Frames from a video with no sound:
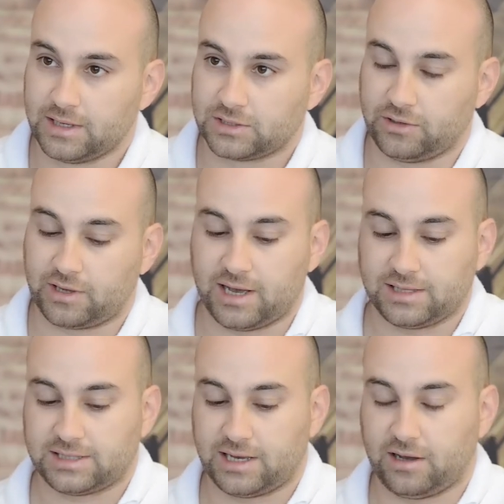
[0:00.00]
So you can't
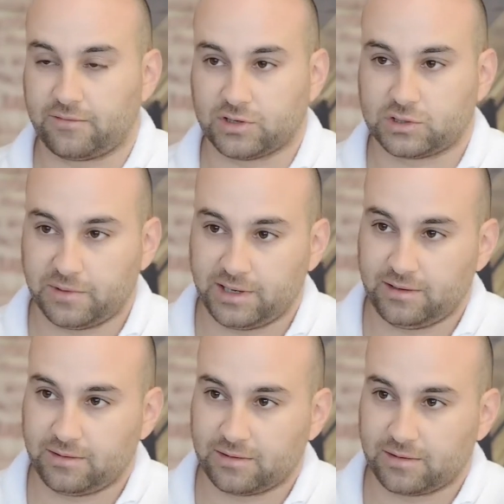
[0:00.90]
say, I've got
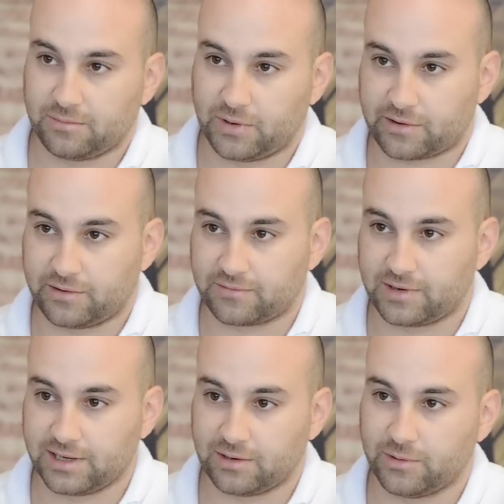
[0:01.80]
20 micron of
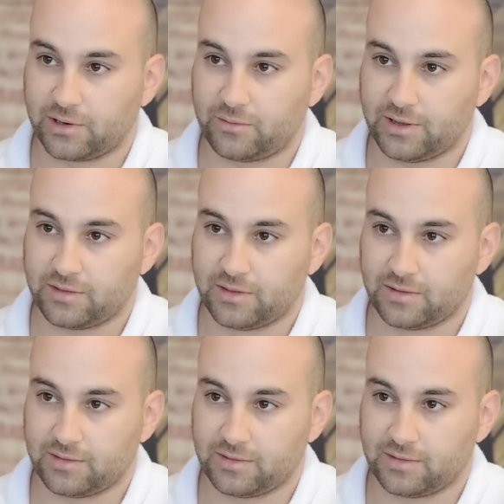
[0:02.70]
clear to work with,